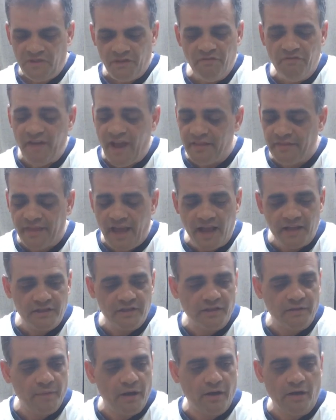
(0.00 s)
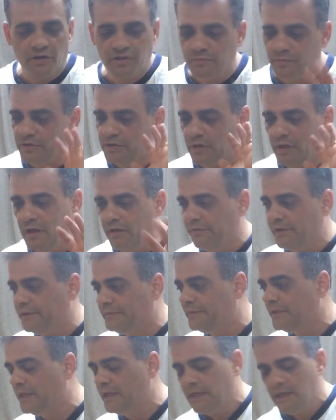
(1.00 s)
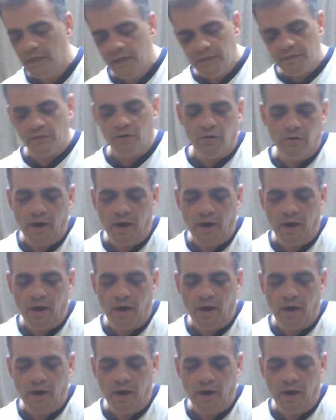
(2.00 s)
Fantastic, my customers love it. So